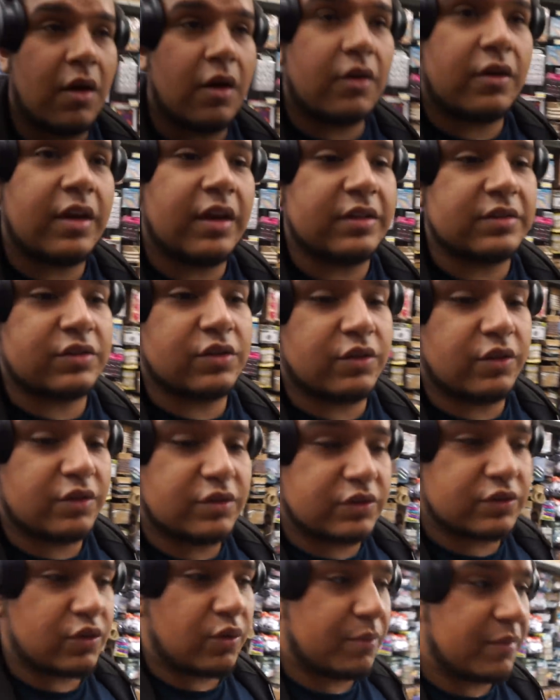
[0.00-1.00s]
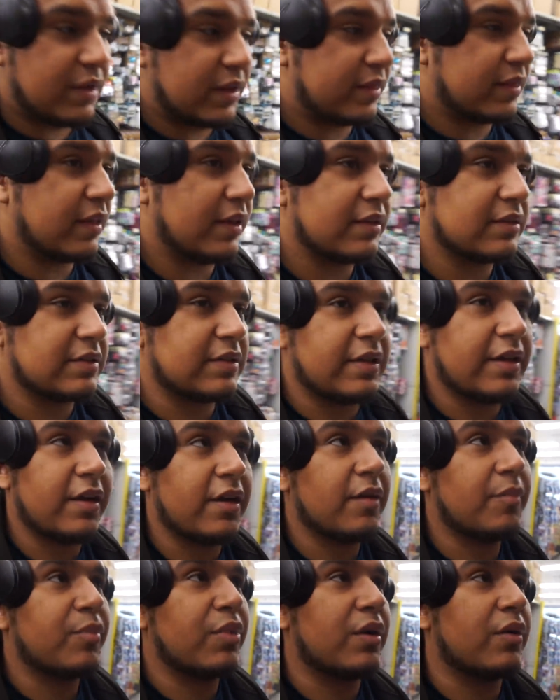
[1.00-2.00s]
Okay, so there's so many things
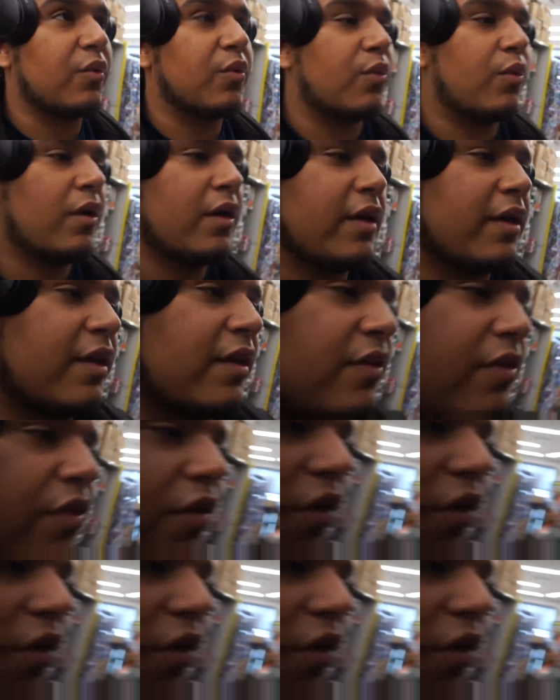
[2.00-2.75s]
here, but what in